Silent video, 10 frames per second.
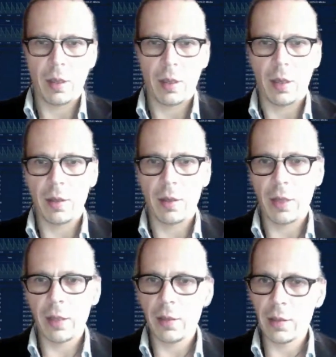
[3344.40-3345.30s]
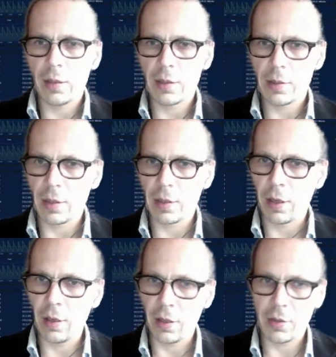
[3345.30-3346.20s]
And that is a
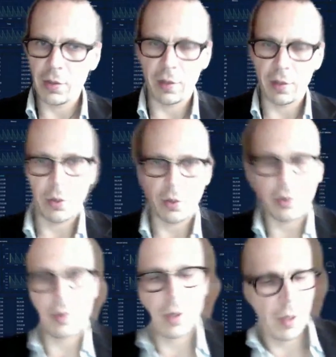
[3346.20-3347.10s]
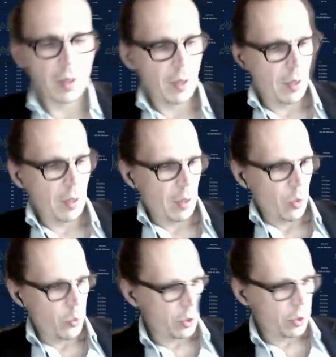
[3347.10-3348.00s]
really excellent question,
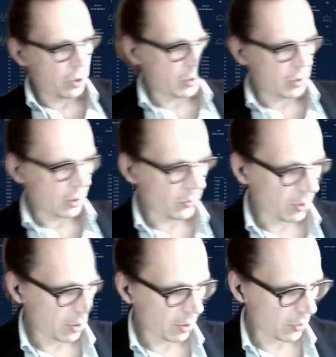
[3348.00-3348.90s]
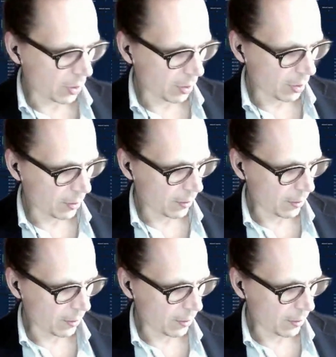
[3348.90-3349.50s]
which is something that